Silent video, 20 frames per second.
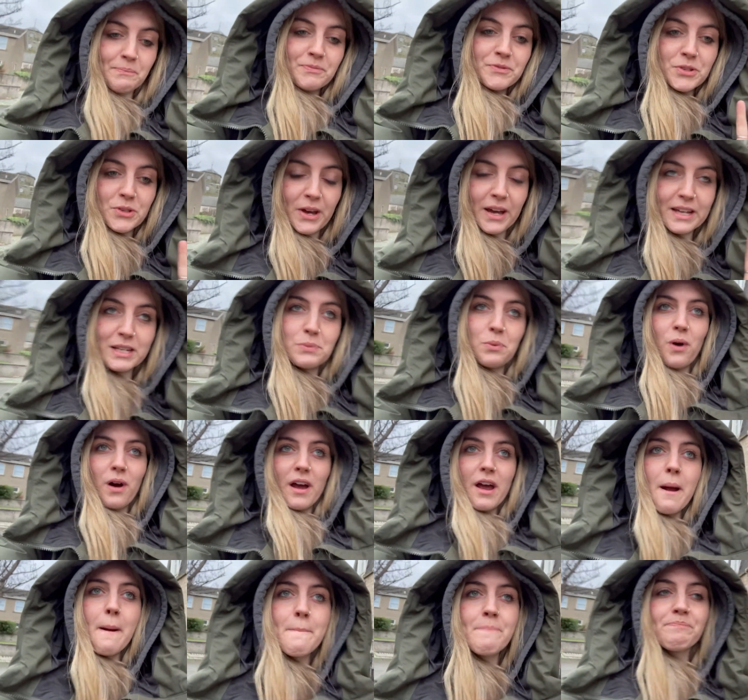So that is
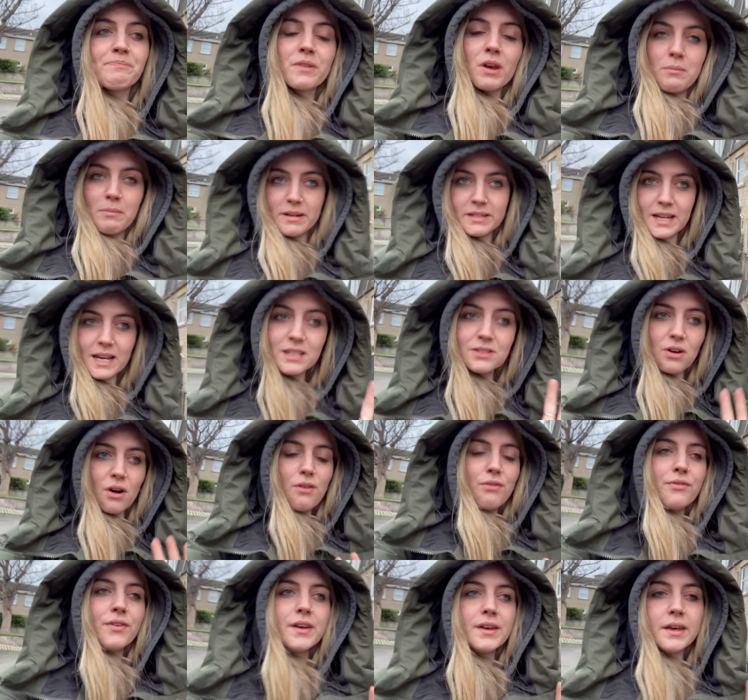why on my days
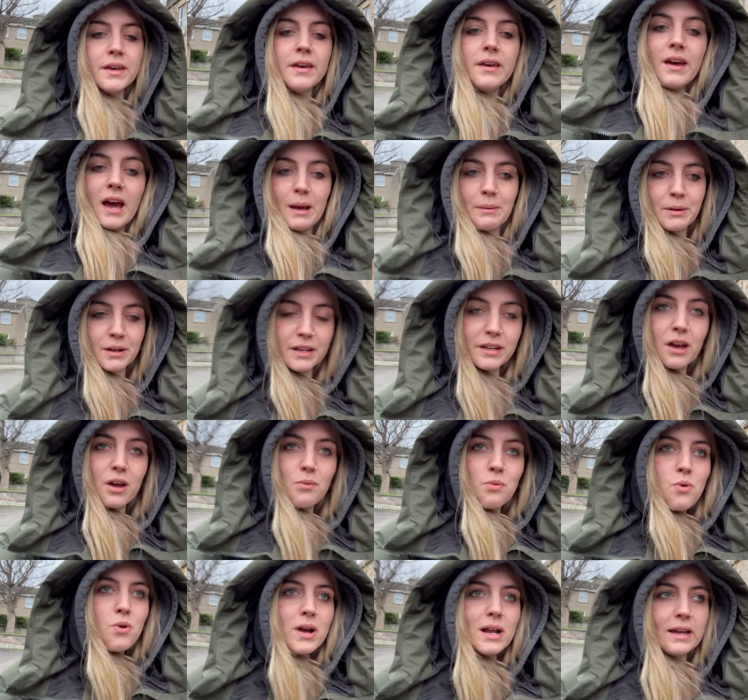off, I'm gonna go
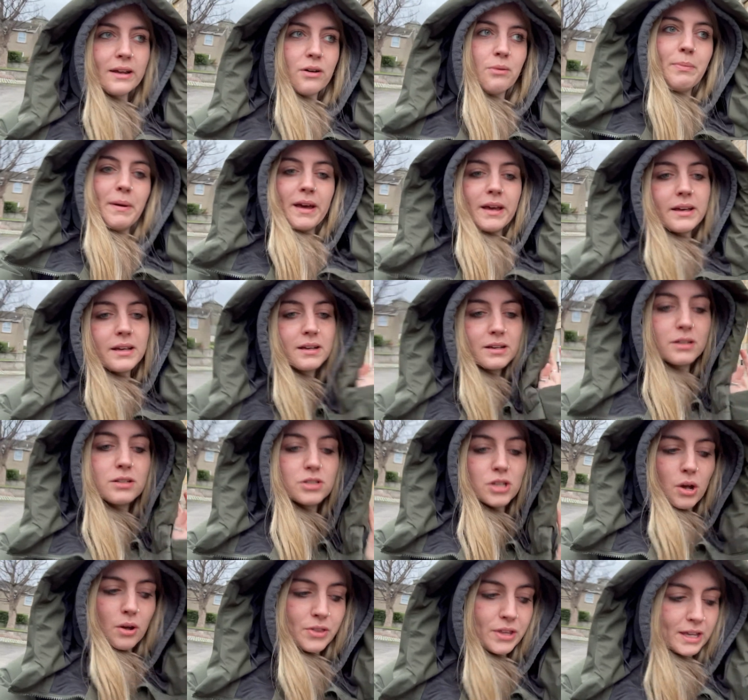walk a little bit.
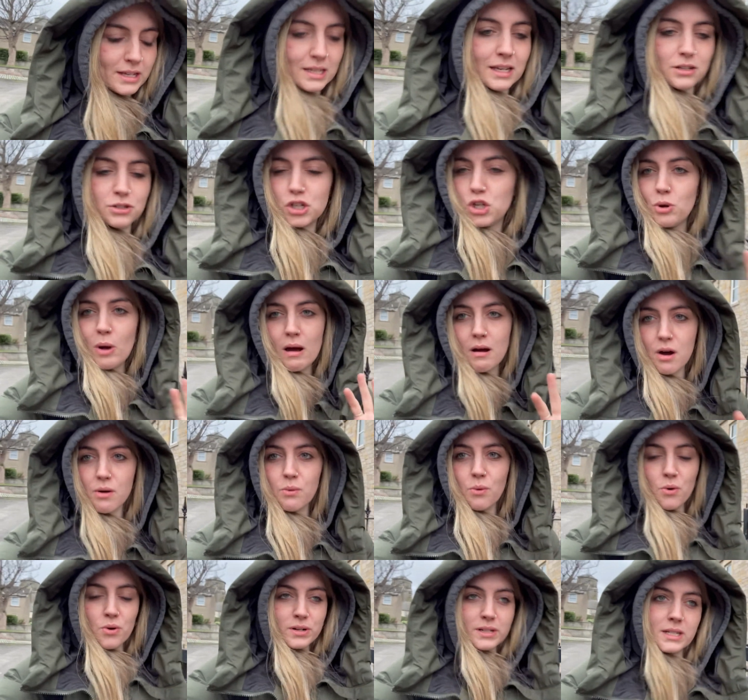So I think it's like a two hour
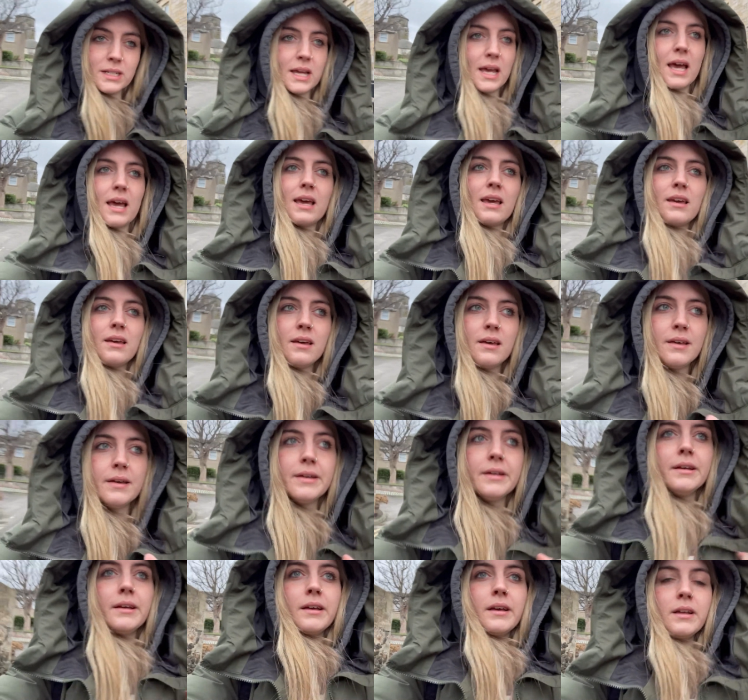walk today
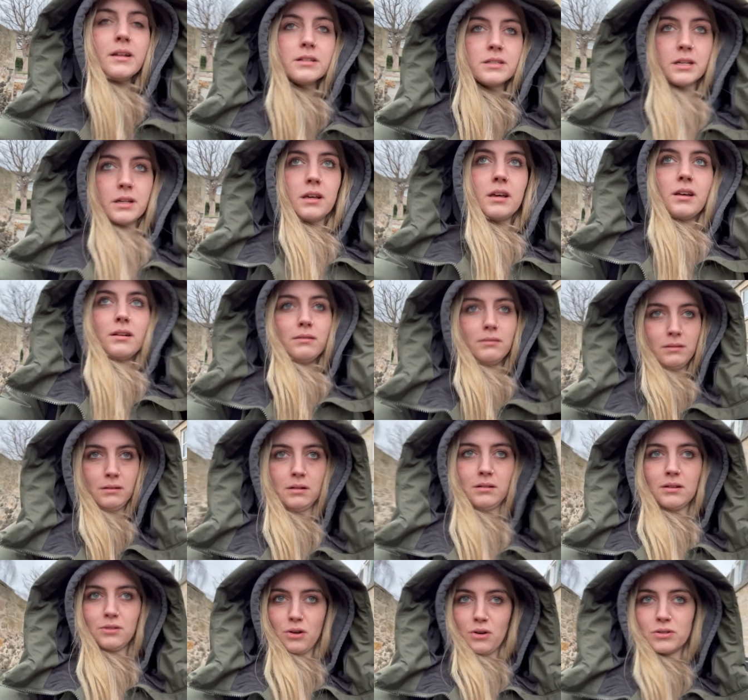to
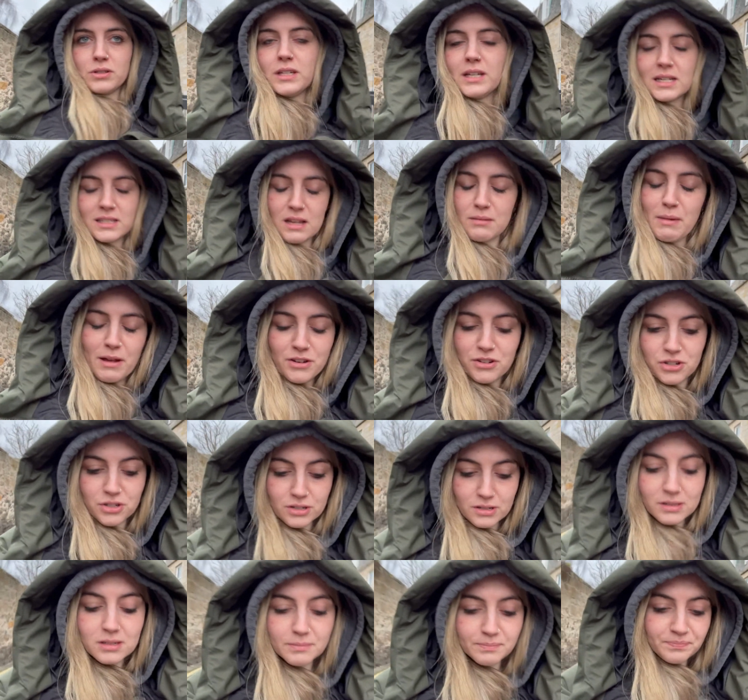Kilcoddy, as I
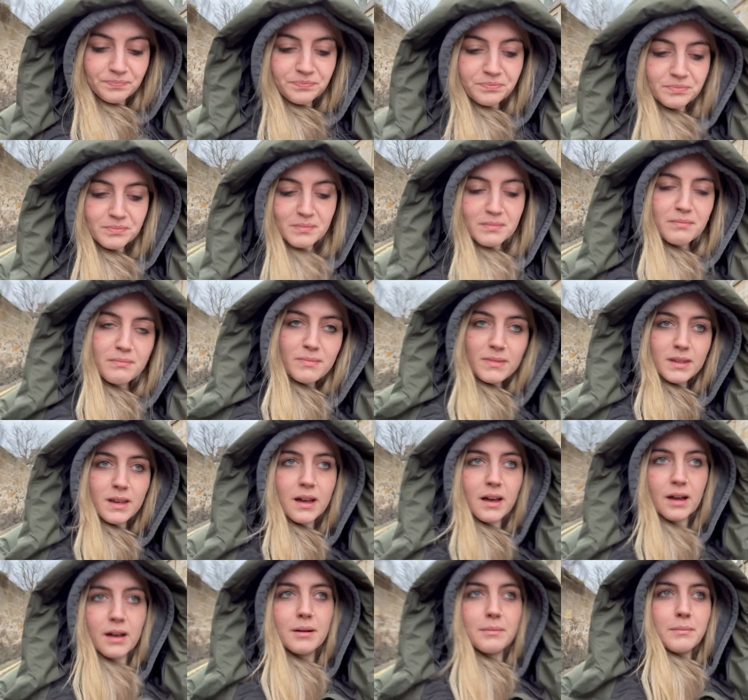mentioned.
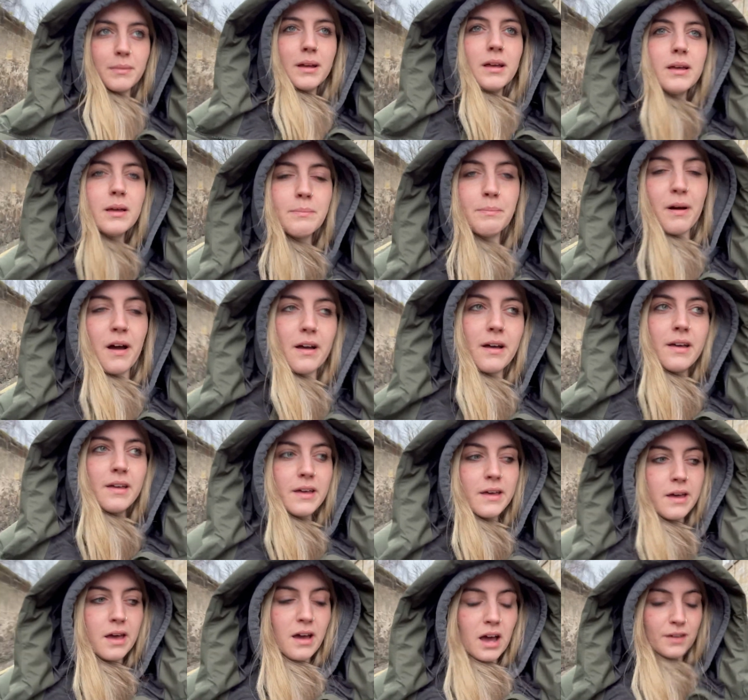Um, but
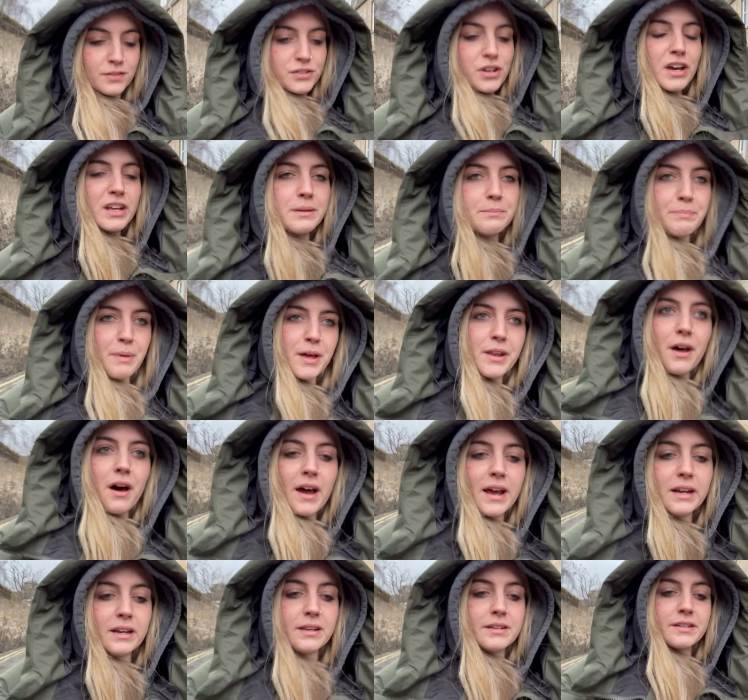I've started in
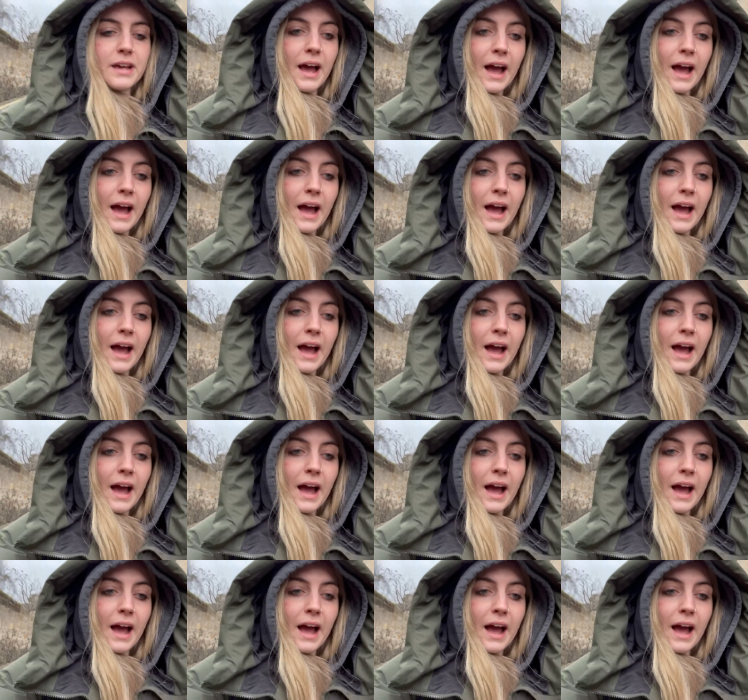Burntisland.